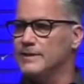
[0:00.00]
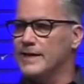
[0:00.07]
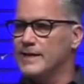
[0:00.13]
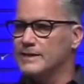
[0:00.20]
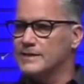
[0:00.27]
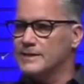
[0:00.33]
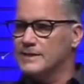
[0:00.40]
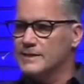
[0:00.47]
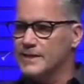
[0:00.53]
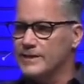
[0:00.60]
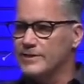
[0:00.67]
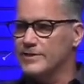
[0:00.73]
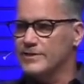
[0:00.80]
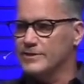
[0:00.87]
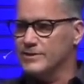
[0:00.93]
as
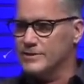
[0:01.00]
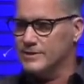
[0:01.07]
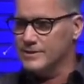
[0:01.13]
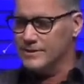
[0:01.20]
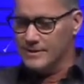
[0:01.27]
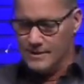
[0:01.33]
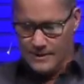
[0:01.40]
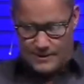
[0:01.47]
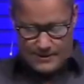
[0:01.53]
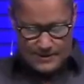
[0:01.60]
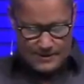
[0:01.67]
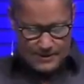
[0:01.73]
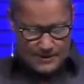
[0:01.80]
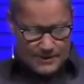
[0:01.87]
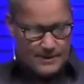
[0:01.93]
sinners,
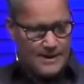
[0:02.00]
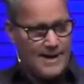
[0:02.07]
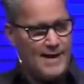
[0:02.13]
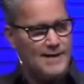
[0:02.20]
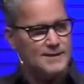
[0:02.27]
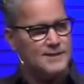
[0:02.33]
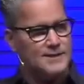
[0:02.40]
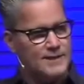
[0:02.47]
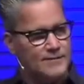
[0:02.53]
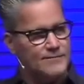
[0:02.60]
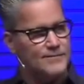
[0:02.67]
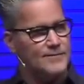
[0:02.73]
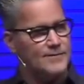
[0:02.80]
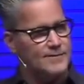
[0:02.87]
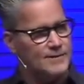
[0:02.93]
as
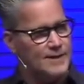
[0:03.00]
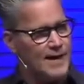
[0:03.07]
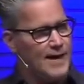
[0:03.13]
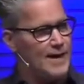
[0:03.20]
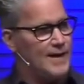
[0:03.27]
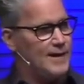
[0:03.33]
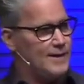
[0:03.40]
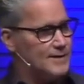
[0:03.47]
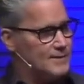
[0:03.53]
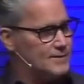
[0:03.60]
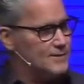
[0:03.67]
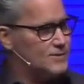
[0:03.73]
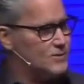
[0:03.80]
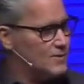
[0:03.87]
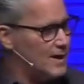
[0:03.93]
if they,
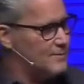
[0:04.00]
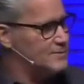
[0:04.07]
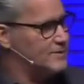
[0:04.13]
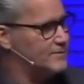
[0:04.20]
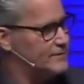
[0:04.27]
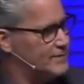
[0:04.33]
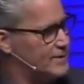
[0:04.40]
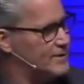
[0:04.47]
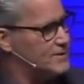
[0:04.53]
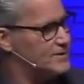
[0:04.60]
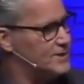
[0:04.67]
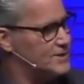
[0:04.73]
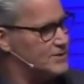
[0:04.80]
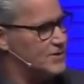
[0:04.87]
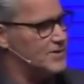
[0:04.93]
the scribes and
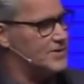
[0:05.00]
Pharisees, are